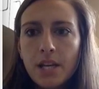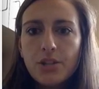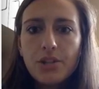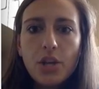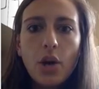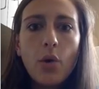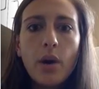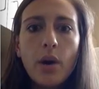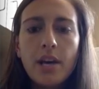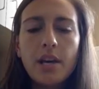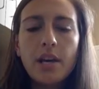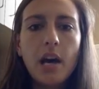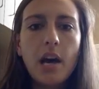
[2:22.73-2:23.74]
So
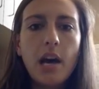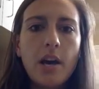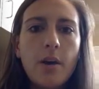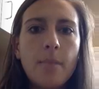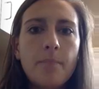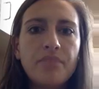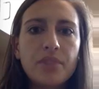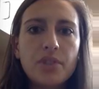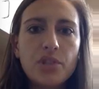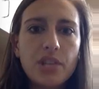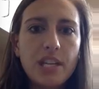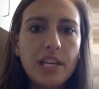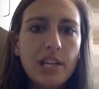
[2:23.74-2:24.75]

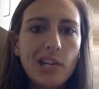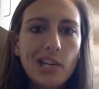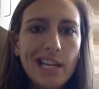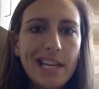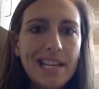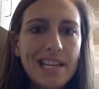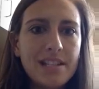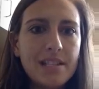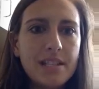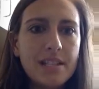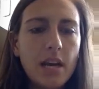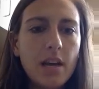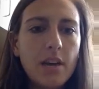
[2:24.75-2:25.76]
here is